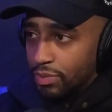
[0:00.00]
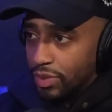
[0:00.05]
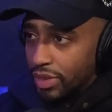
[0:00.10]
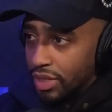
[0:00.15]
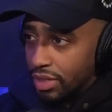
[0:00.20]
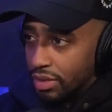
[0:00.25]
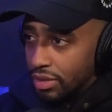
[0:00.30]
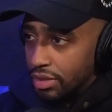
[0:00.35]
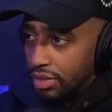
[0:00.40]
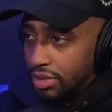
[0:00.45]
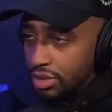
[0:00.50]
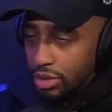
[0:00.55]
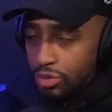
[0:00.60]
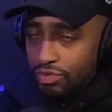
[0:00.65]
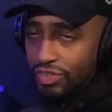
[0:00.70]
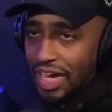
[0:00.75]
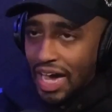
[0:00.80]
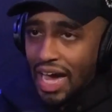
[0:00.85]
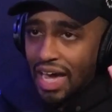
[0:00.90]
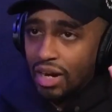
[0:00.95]
real.
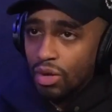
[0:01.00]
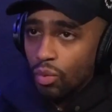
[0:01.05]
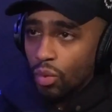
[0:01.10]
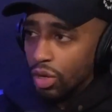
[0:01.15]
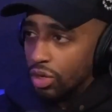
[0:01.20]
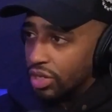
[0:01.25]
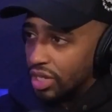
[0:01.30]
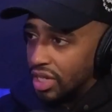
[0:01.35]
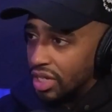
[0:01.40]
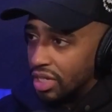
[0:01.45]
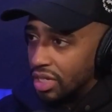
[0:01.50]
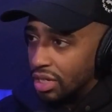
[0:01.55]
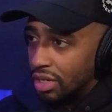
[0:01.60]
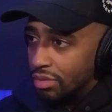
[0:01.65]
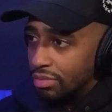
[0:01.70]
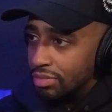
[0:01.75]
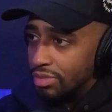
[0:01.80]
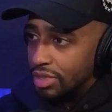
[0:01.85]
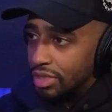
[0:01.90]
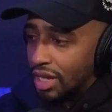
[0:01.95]
You've got to work it.
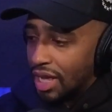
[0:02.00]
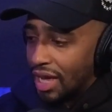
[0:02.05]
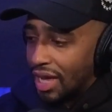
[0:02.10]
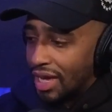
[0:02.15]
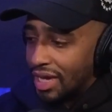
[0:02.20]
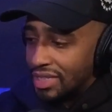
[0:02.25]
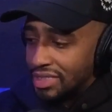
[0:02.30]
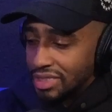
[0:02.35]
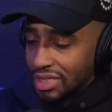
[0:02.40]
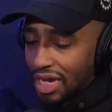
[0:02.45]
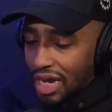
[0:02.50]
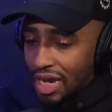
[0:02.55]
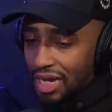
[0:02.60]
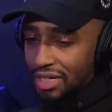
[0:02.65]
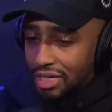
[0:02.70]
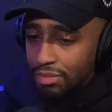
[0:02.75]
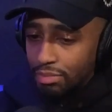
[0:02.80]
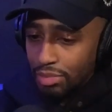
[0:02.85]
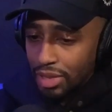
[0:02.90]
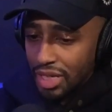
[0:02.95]
Don't ask
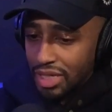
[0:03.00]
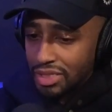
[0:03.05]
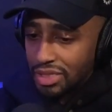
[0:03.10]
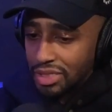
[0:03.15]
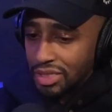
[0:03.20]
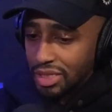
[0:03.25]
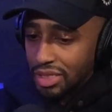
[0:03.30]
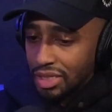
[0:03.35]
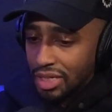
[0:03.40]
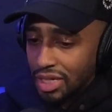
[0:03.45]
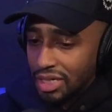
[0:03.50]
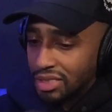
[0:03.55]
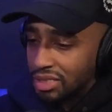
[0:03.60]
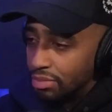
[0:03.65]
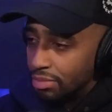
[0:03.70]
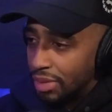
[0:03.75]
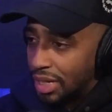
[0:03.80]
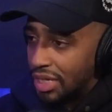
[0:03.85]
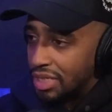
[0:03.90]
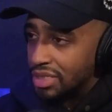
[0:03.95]
God to bless nothing that's a
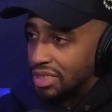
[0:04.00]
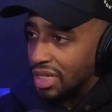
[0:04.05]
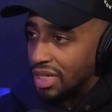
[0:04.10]
mess.